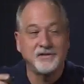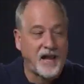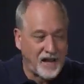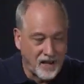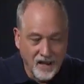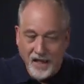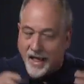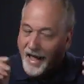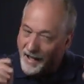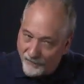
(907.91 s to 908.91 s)
and
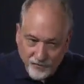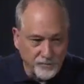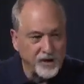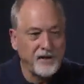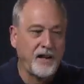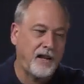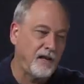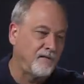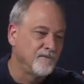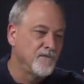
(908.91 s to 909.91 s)
alphabet
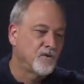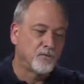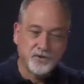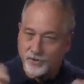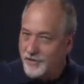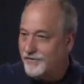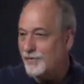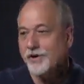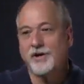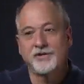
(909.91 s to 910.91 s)
and reserved
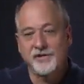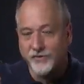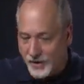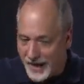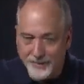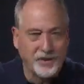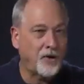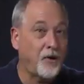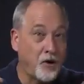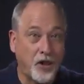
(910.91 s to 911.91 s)
words and
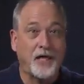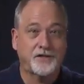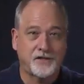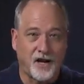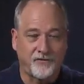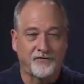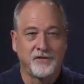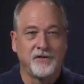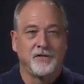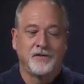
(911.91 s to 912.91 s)
vocabulary and all that stuff.
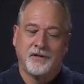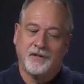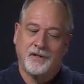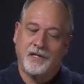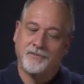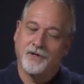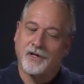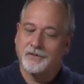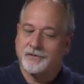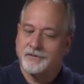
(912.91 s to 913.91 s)
And
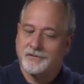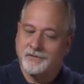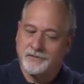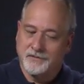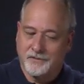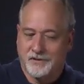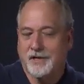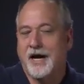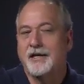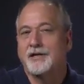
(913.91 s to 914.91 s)
we're
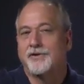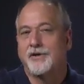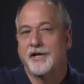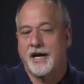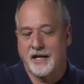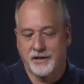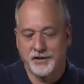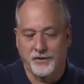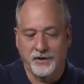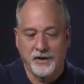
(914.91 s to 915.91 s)
kind of learning how to
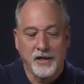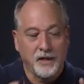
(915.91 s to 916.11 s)
do it.